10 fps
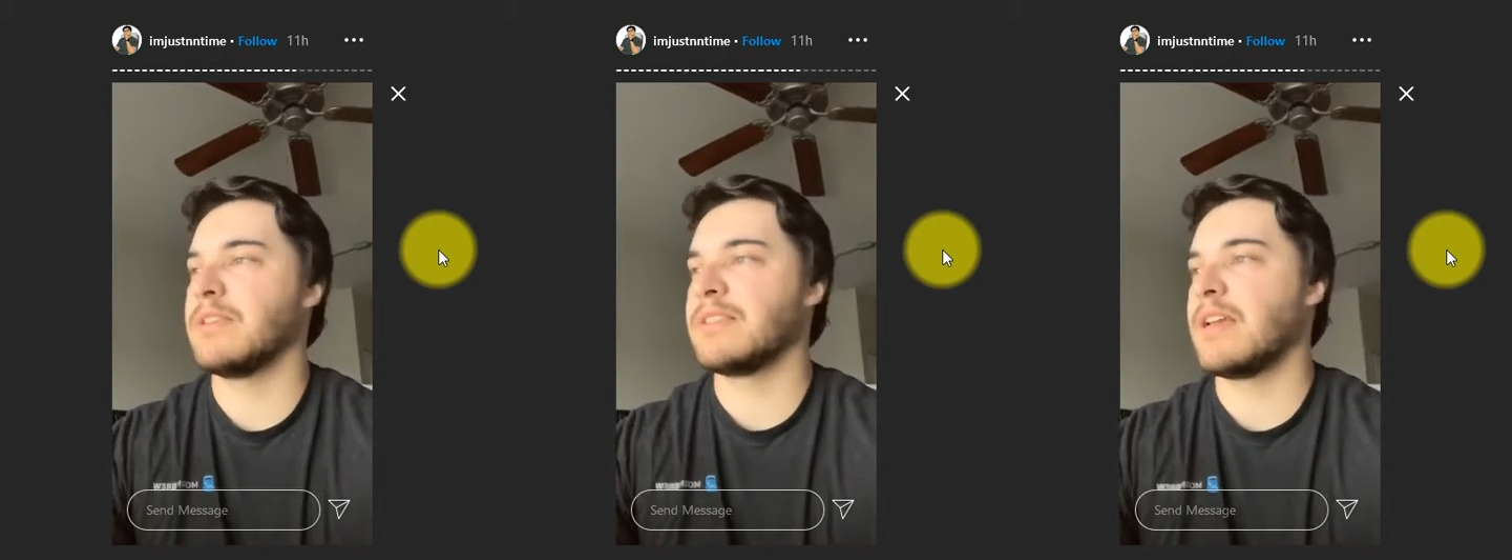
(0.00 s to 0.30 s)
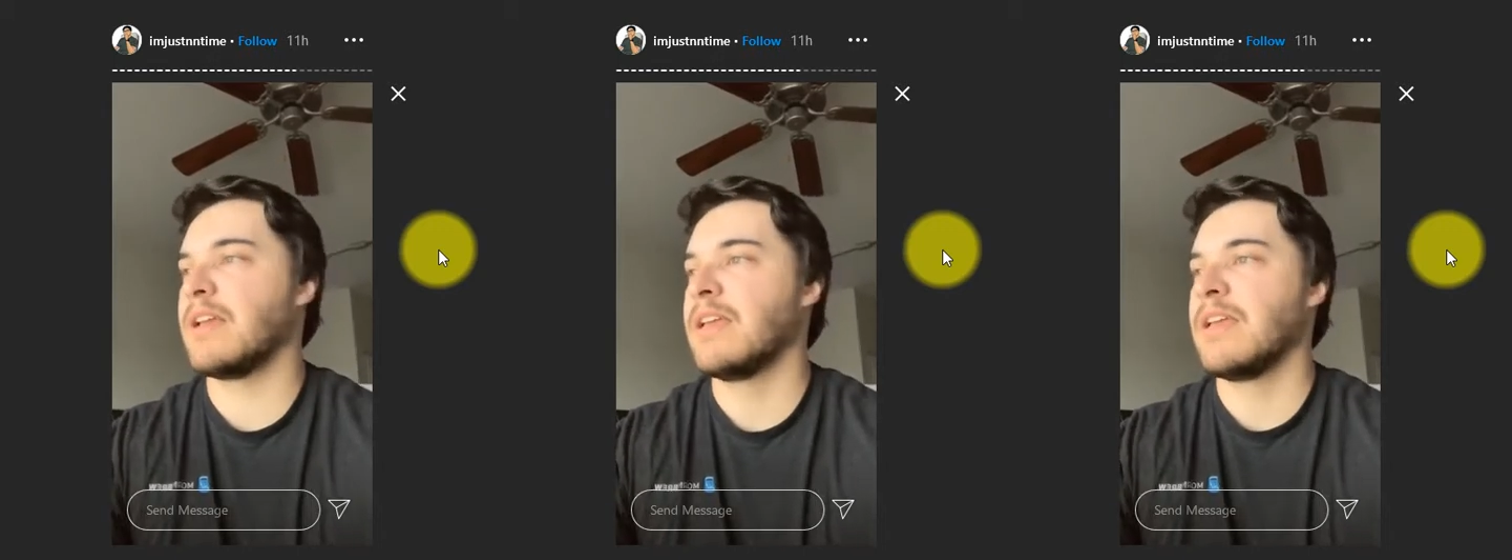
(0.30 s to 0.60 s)
is
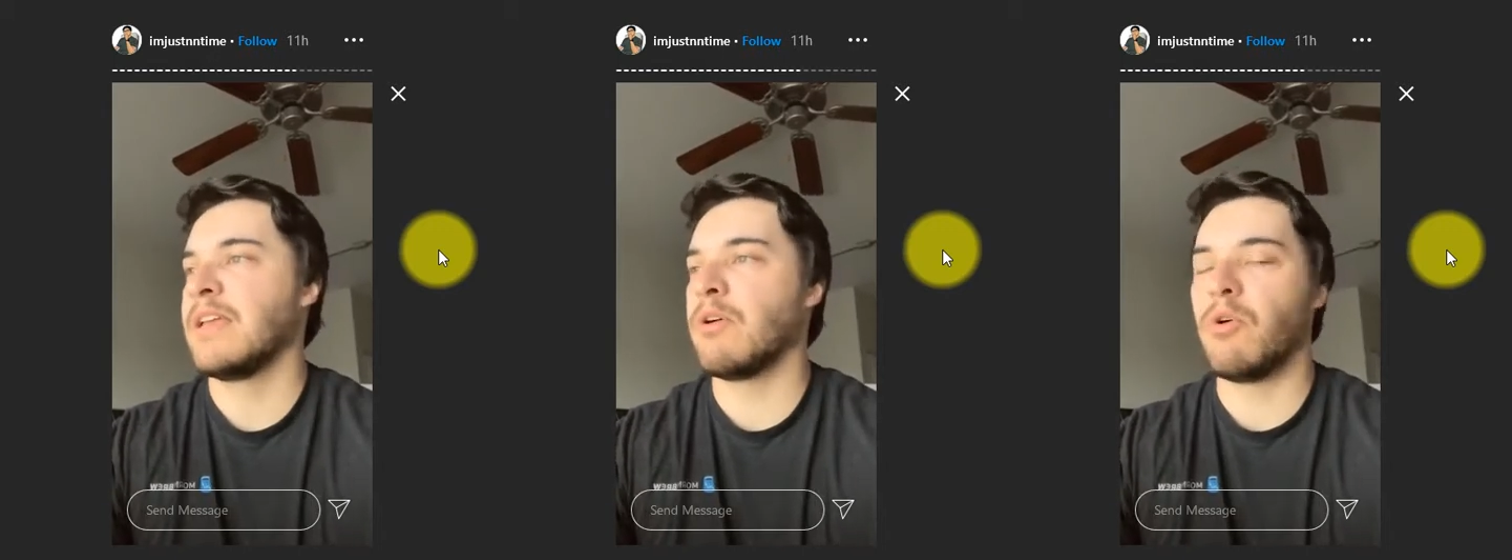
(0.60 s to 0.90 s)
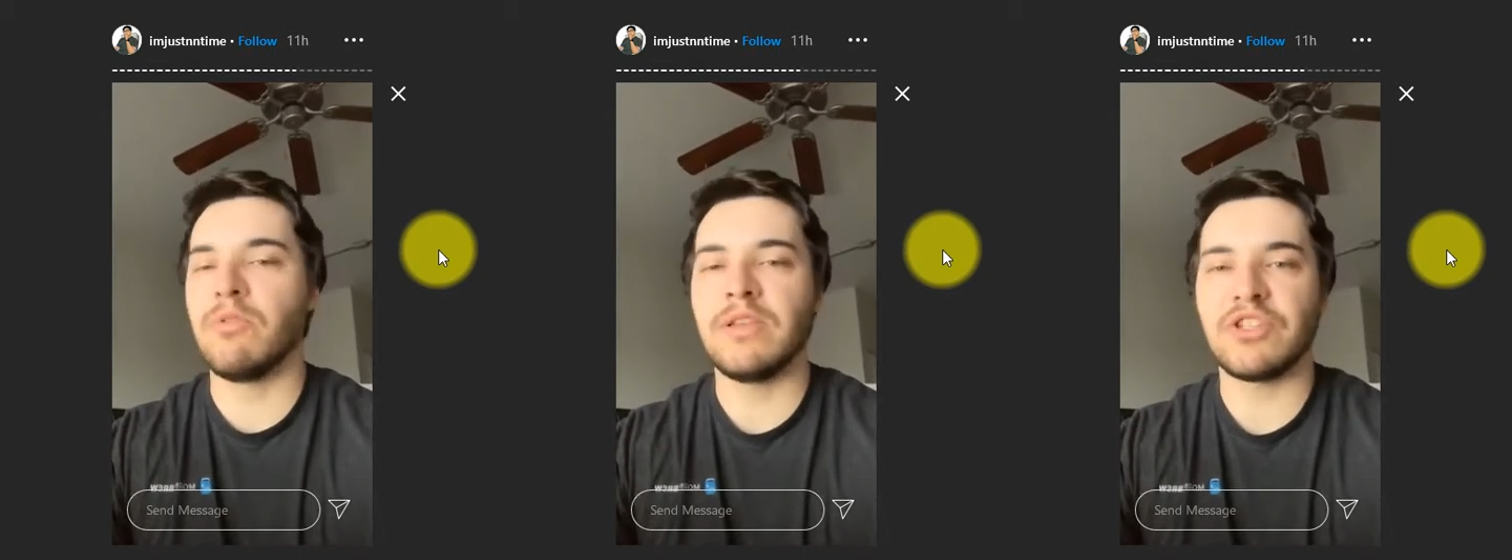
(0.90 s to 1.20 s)
that it
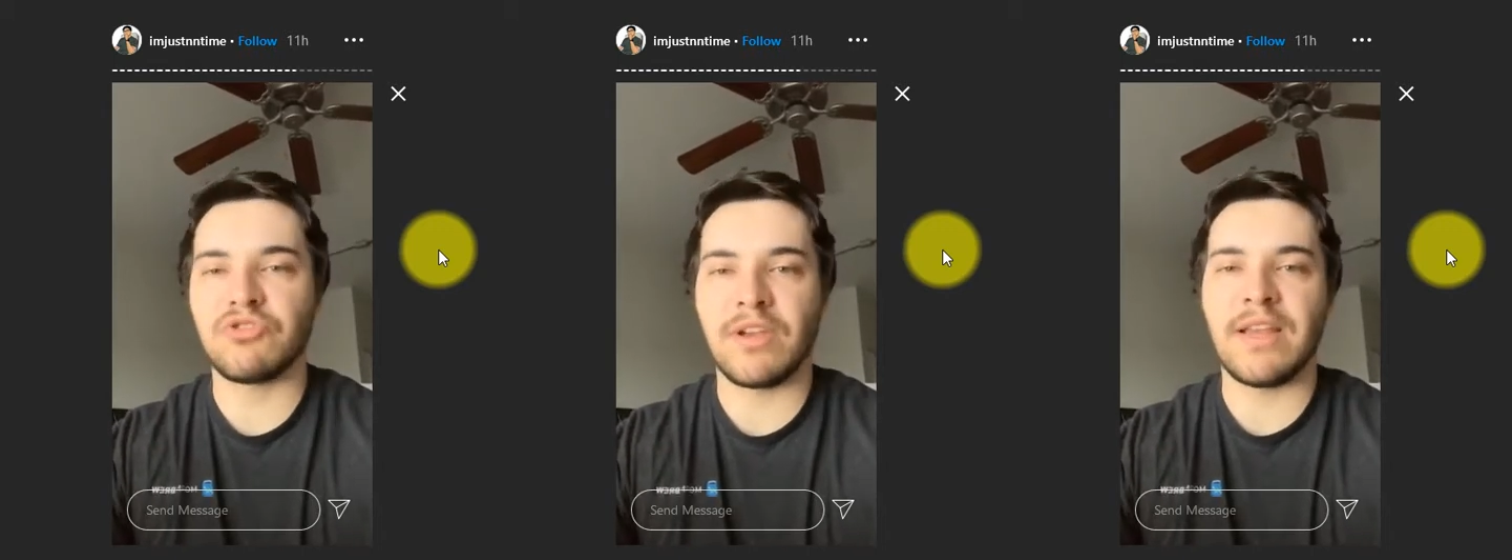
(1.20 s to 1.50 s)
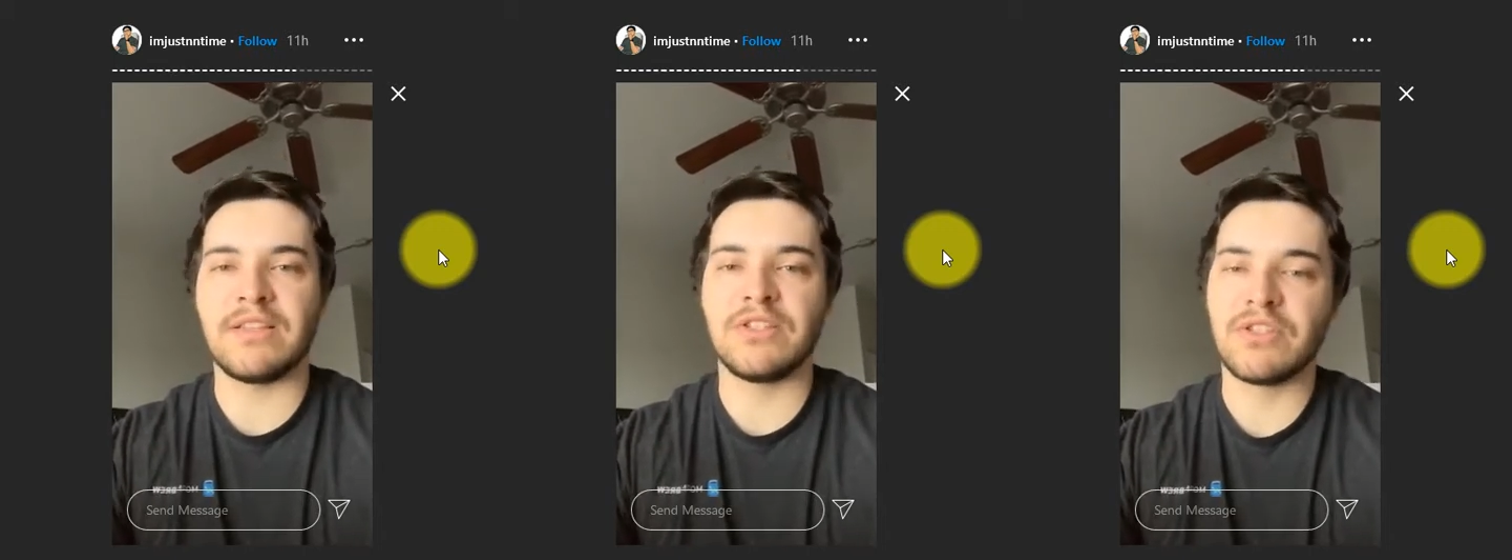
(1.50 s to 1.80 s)
only
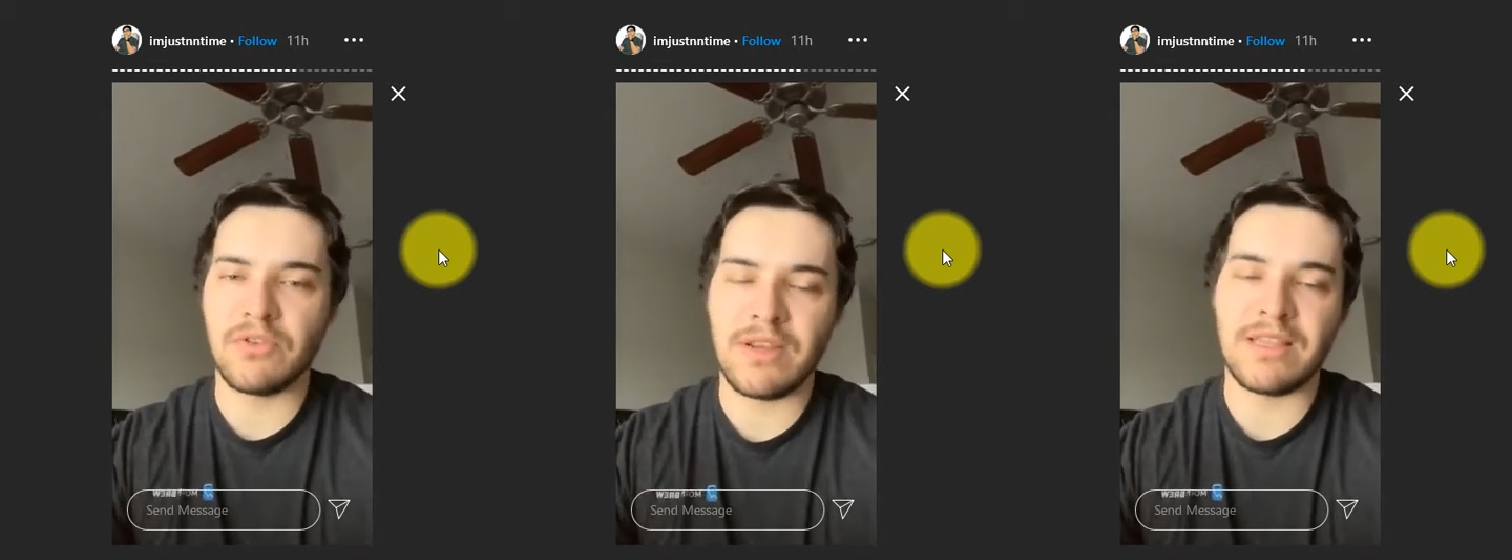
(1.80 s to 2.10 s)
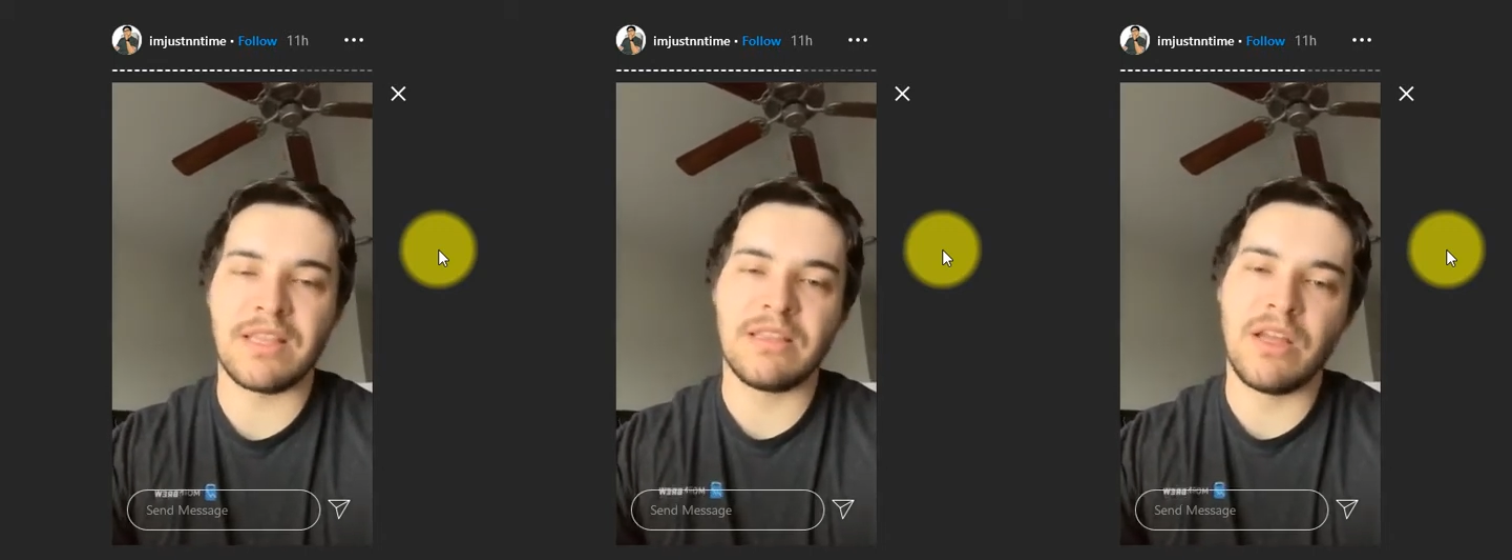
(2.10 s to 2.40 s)
trades during
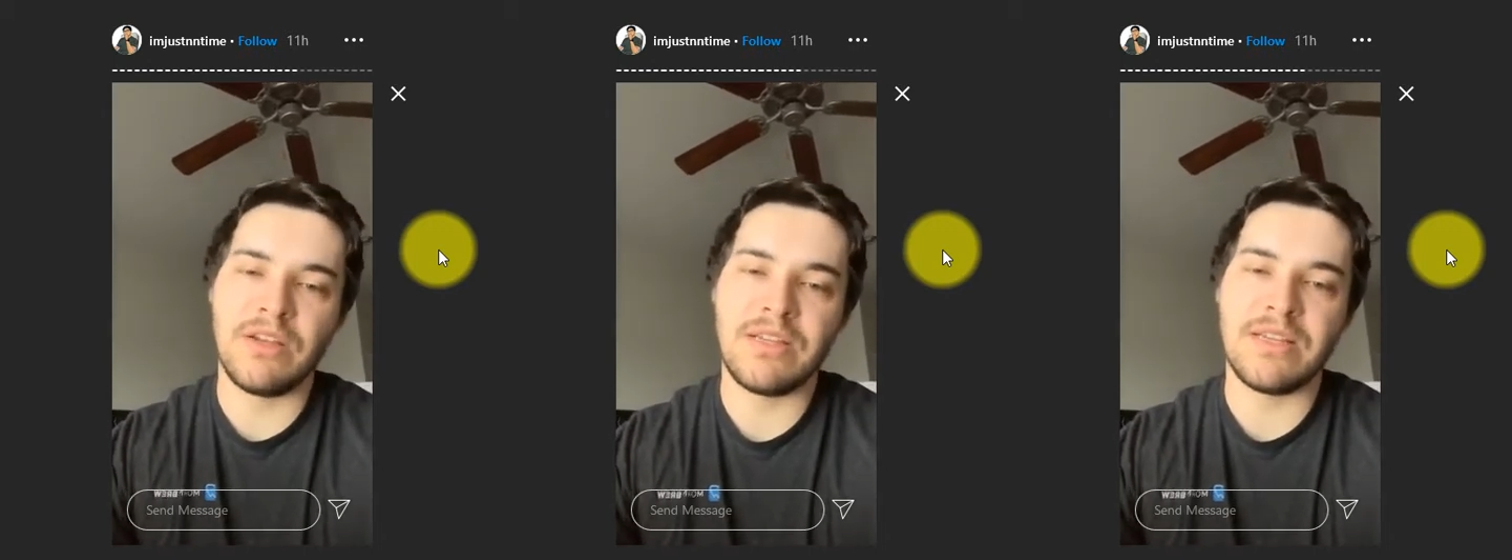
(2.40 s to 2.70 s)
the London